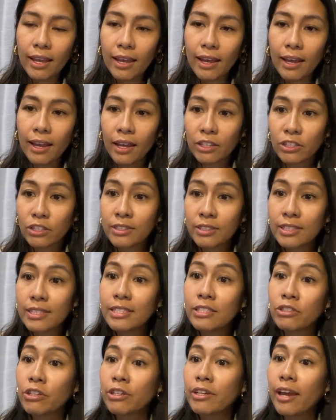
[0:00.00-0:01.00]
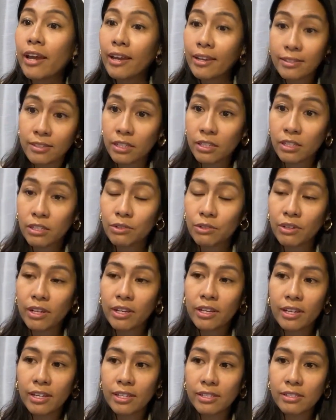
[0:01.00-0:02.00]
actually start
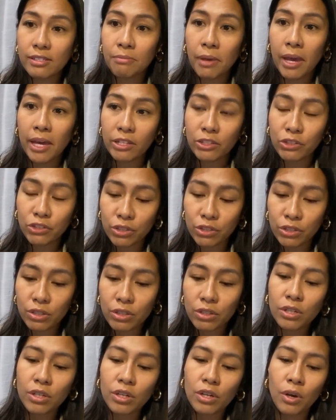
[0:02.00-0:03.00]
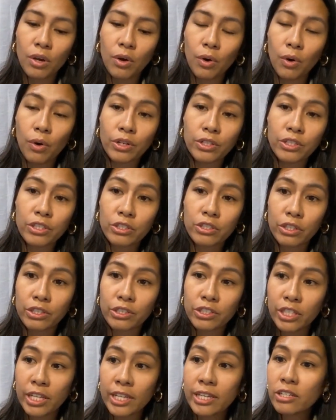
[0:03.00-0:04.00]
executing as a manager or
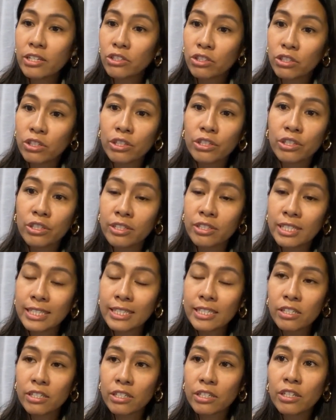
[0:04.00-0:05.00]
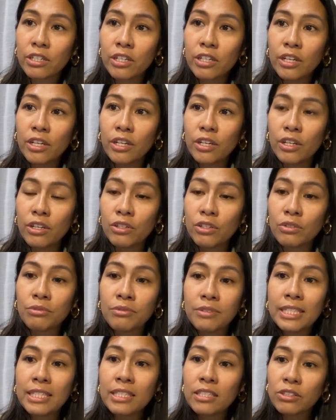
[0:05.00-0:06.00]
start taking charge as a leader, you
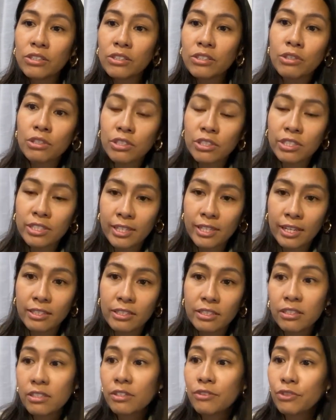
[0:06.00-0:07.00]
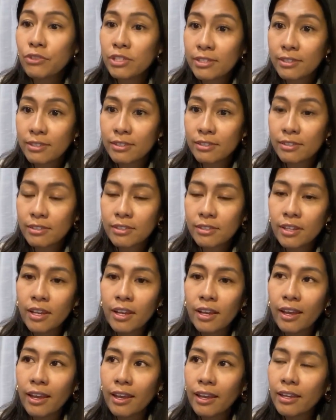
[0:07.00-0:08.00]
need to understand these differences.
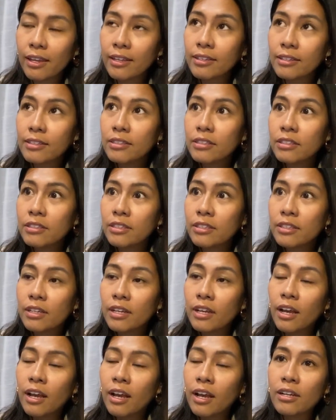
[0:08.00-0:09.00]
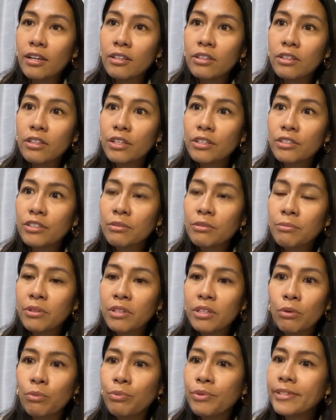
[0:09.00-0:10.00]
And there's
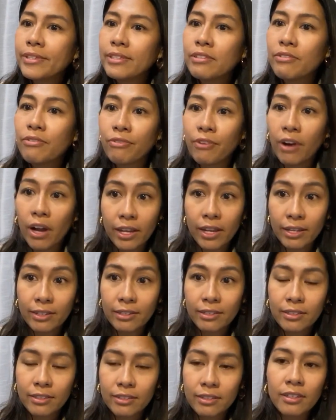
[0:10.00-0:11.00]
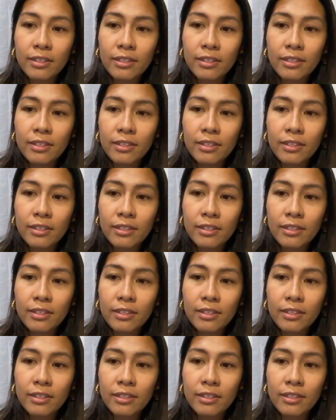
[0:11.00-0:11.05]
something that we defined